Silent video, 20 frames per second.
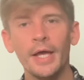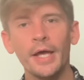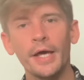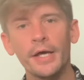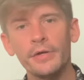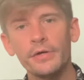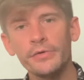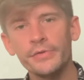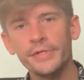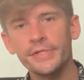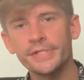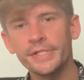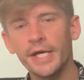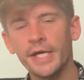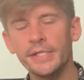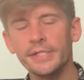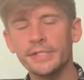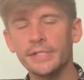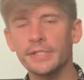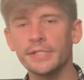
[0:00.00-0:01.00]
I know in the
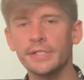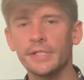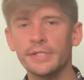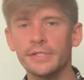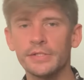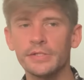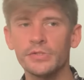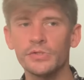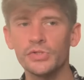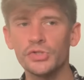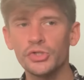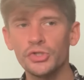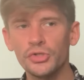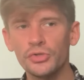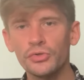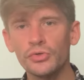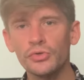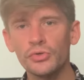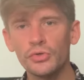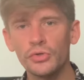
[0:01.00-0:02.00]
settings it says it does
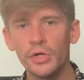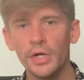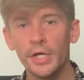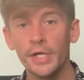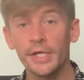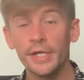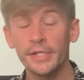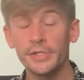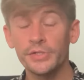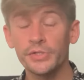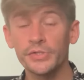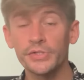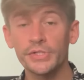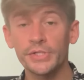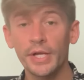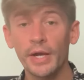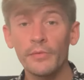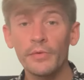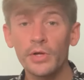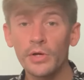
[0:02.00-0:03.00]
dual, it does
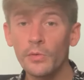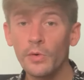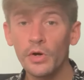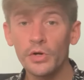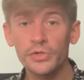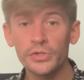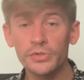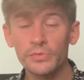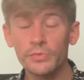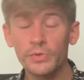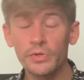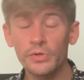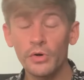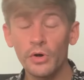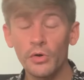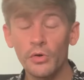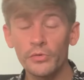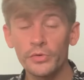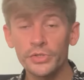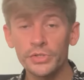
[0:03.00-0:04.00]
stereo
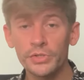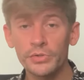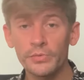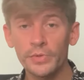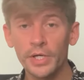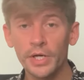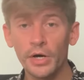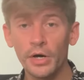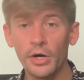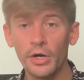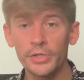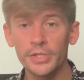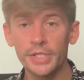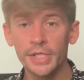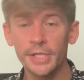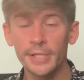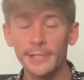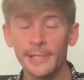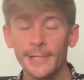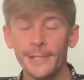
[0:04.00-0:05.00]
audio
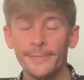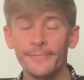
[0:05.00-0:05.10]
recording.